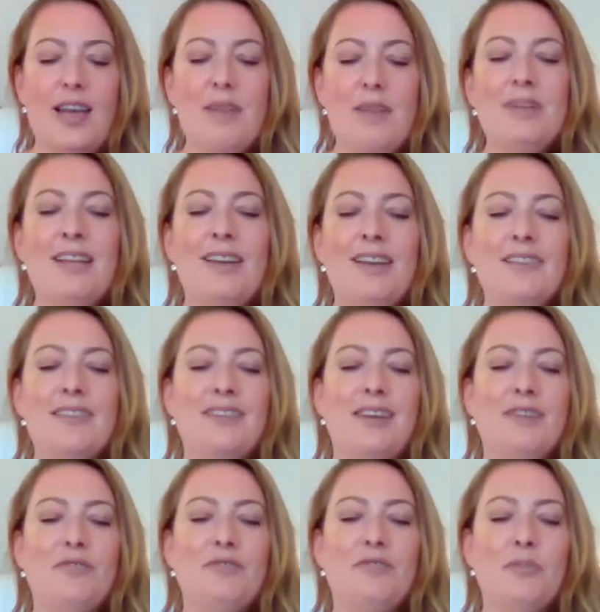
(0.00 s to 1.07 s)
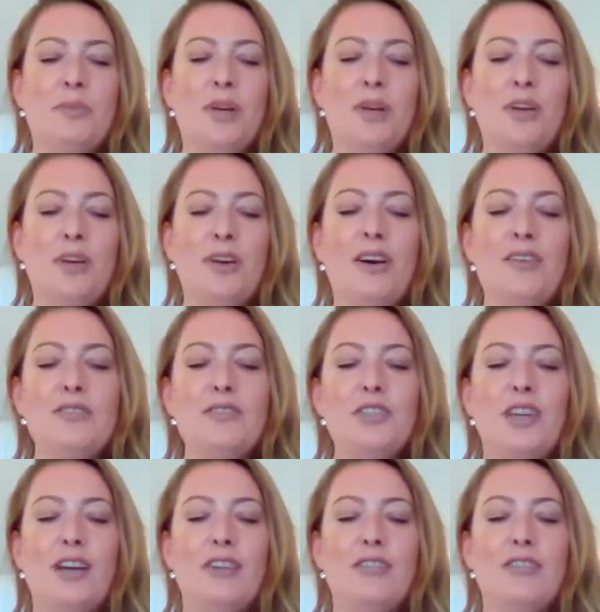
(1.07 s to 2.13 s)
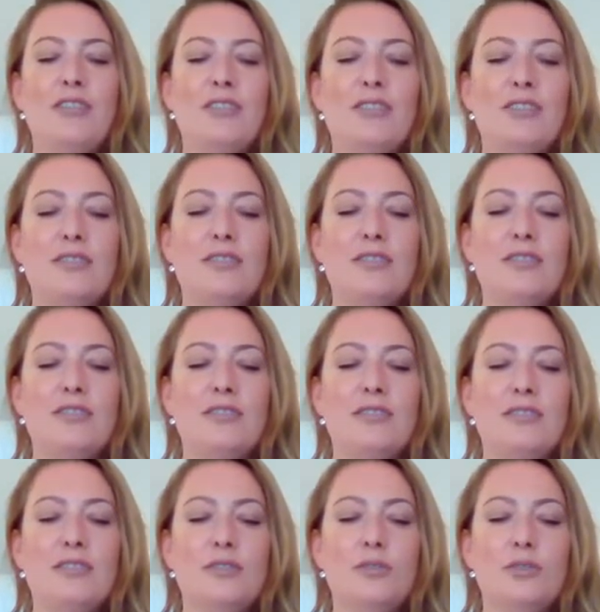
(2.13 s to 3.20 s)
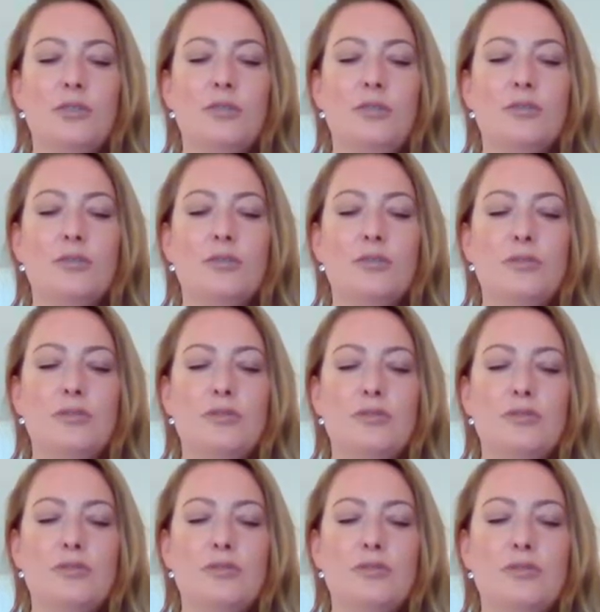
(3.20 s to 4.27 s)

emanating from her heart chakra to yours.